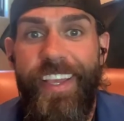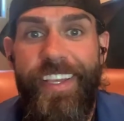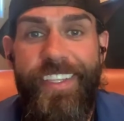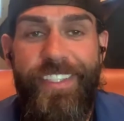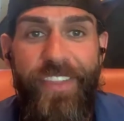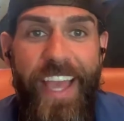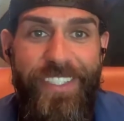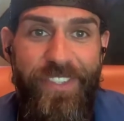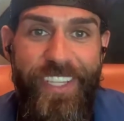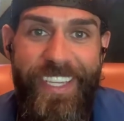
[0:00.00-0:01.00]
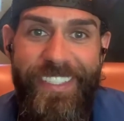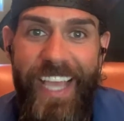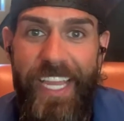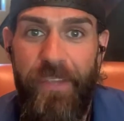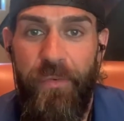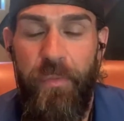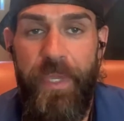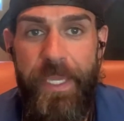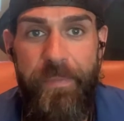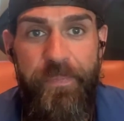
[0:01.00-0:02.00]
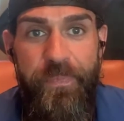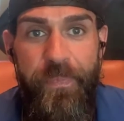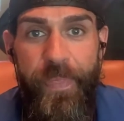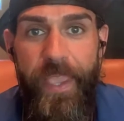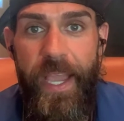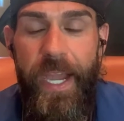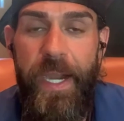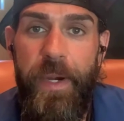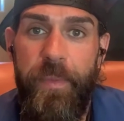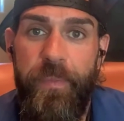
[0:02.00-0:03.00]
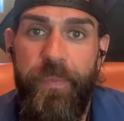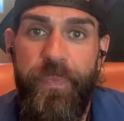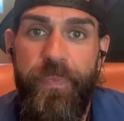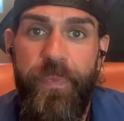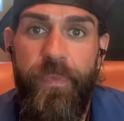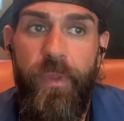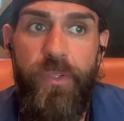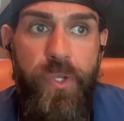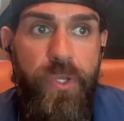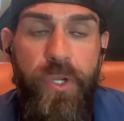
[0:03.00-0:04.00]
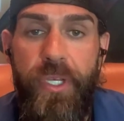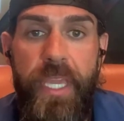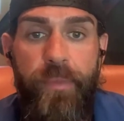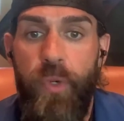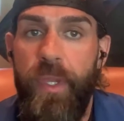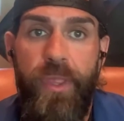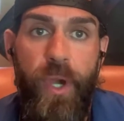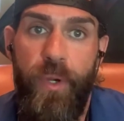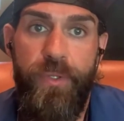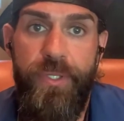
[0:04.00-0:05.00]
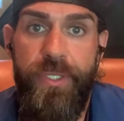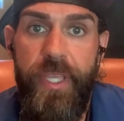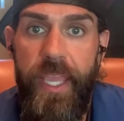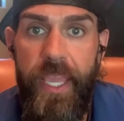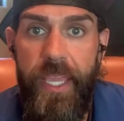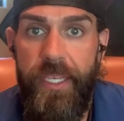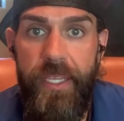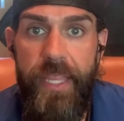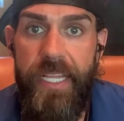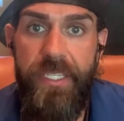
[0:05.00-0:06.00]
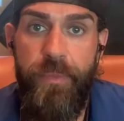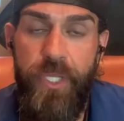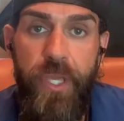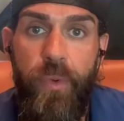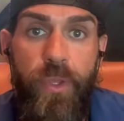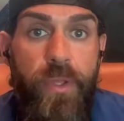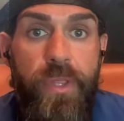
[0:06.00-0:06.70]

So that's really exciting for me. So you could keep doing those, and that's up to you.